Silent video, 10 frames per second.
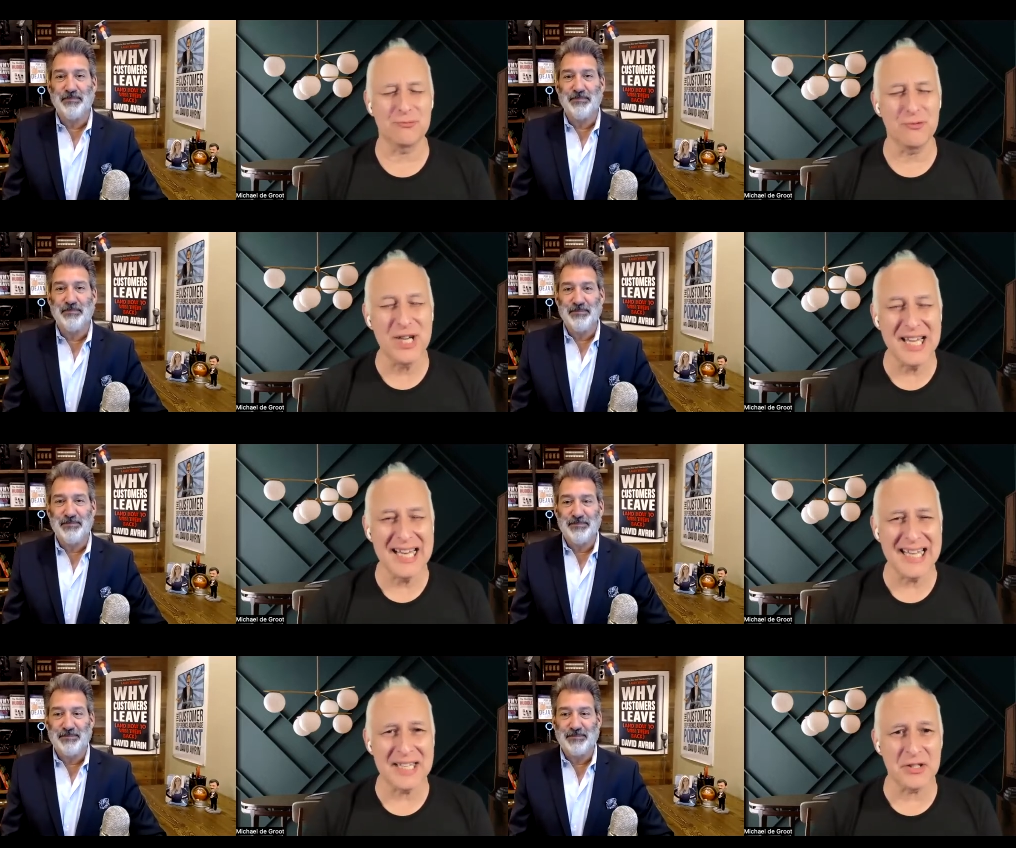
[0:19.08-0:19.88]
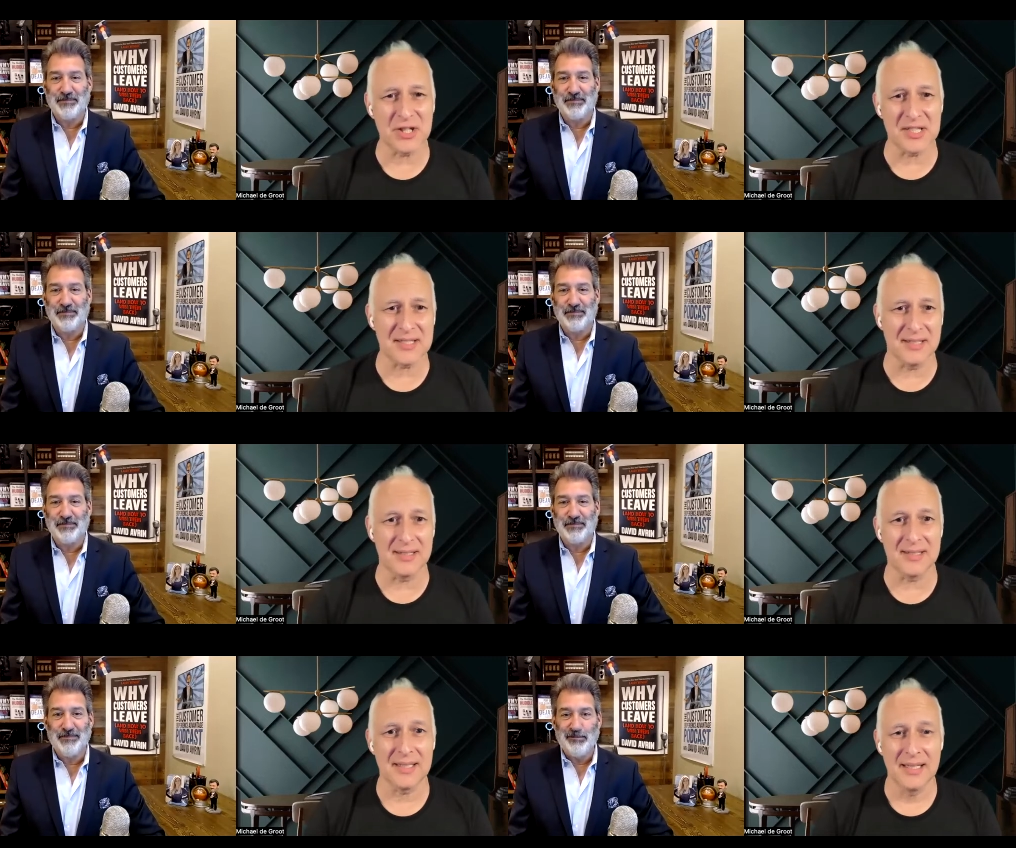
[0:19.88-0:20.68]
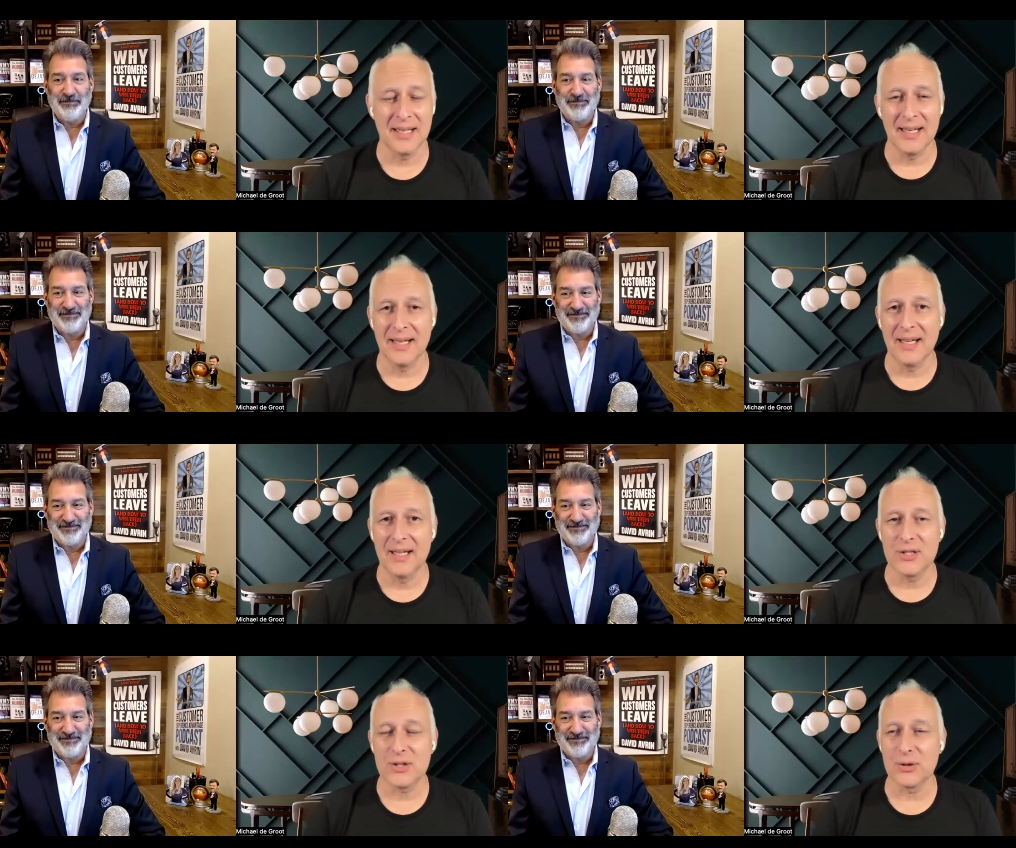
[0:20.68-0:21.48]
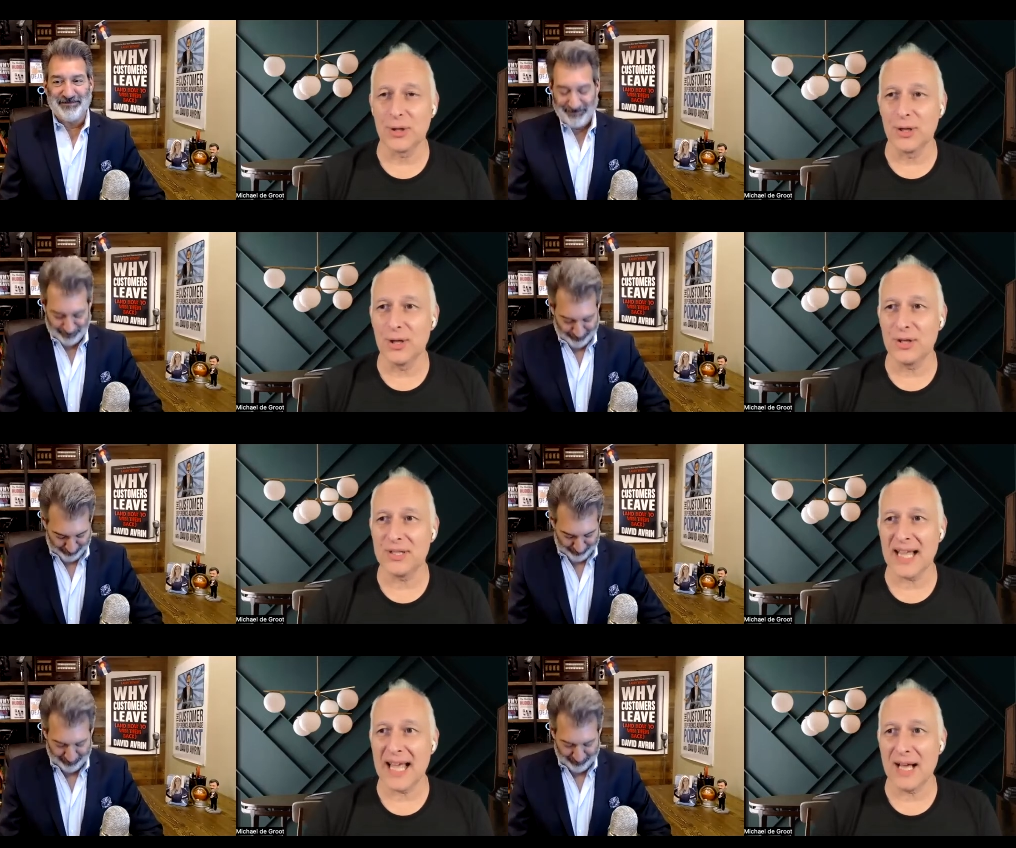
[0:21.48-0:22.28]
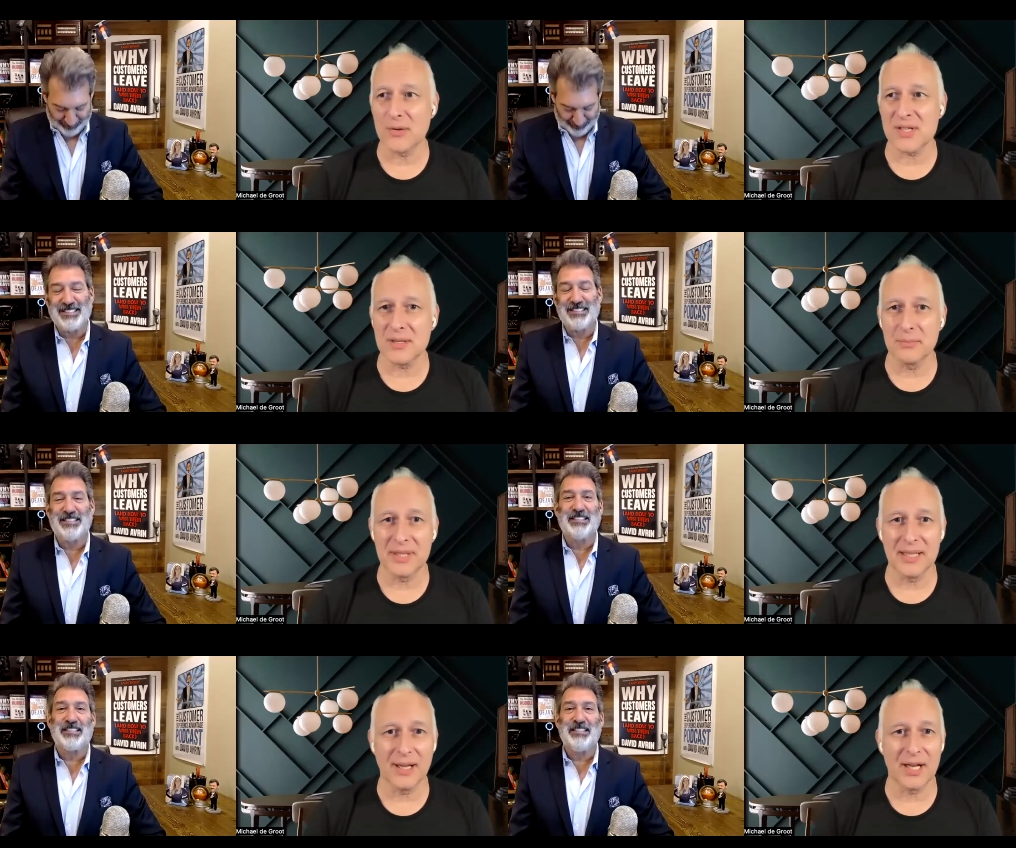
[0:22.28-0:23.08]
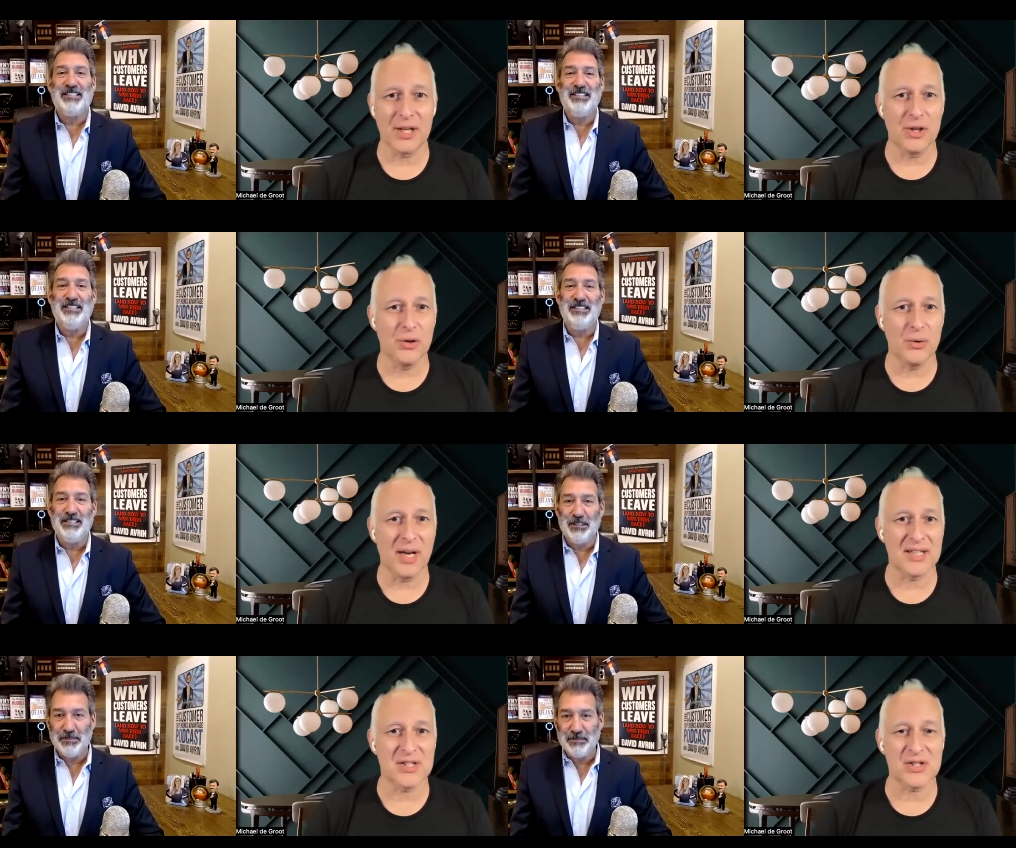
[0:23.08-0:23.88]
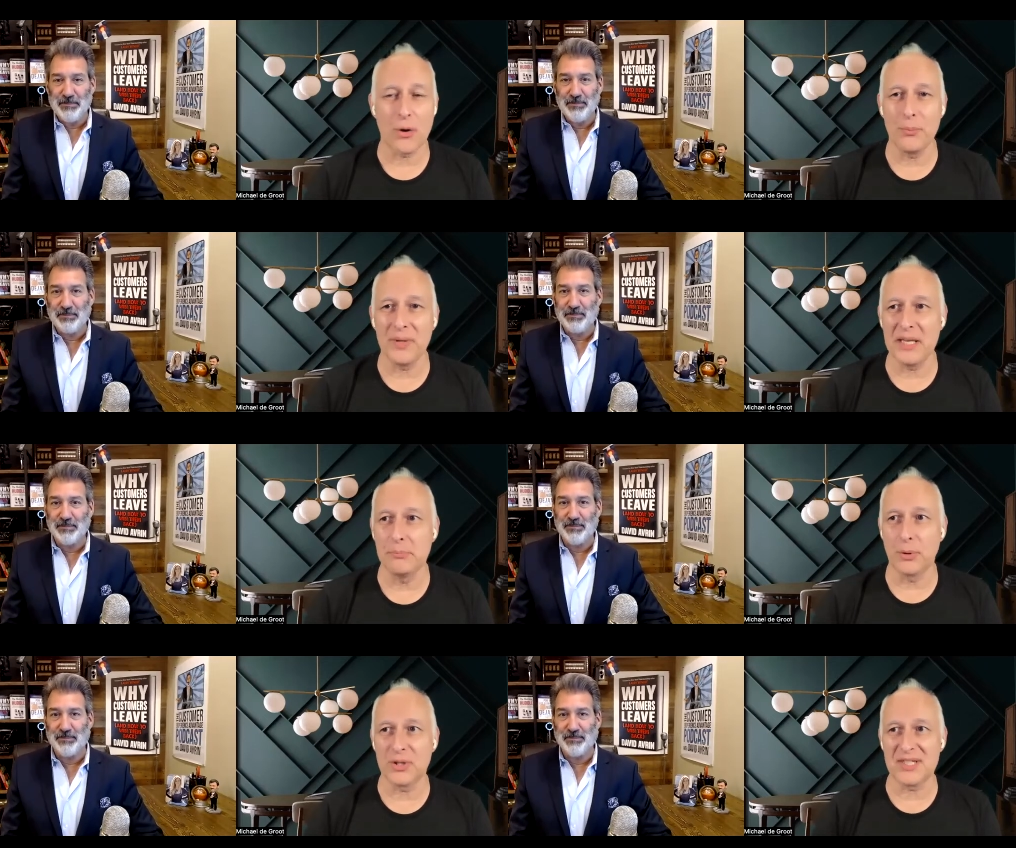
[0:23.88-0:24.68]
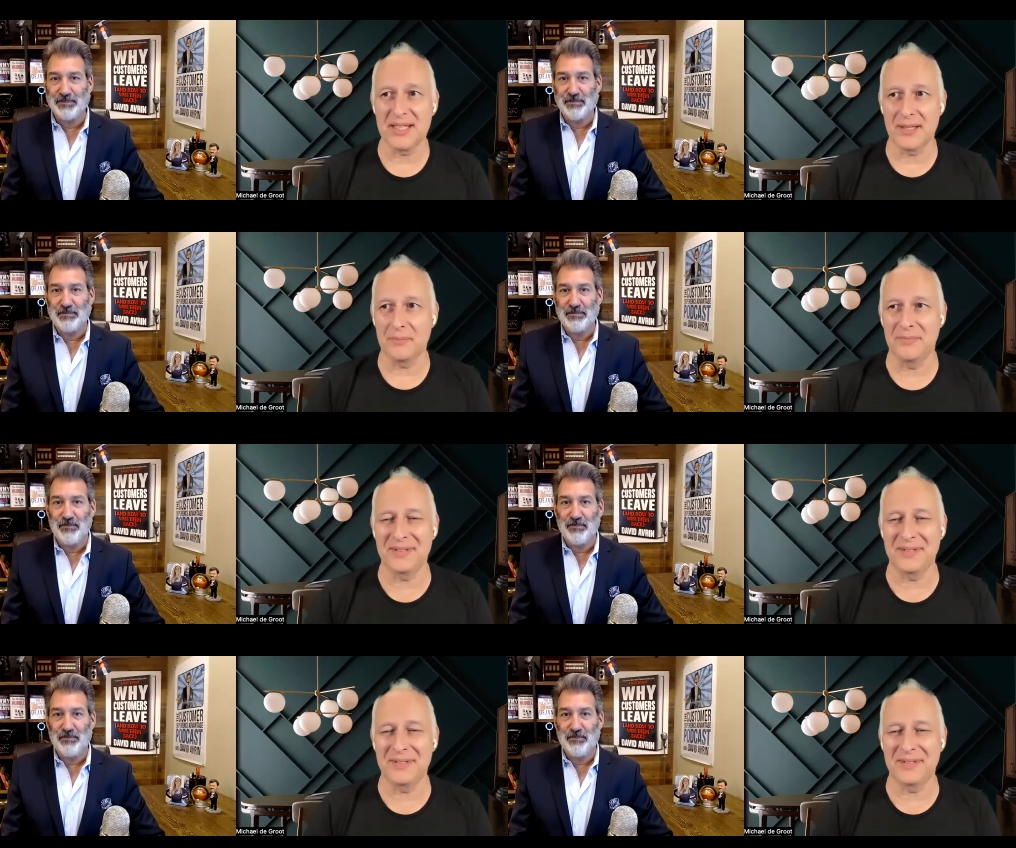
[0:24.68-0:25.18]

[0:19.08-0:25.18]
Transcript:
Speaker 1: really interested to learn how somebody like you has so many books in them.